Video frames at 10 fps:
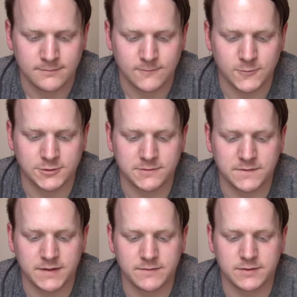What's your
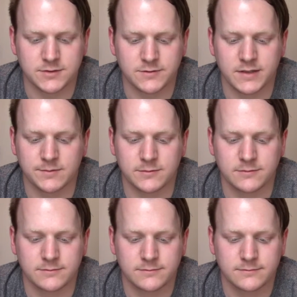favorite zoo animal?
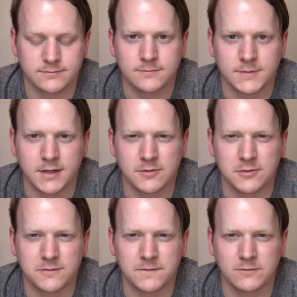I don't
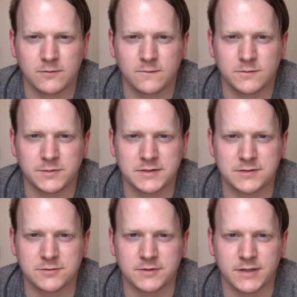know if a wolf would be a
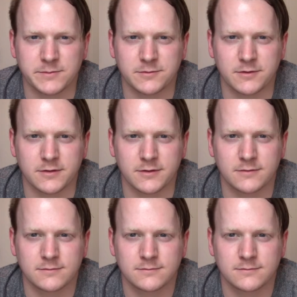zoo animal or not.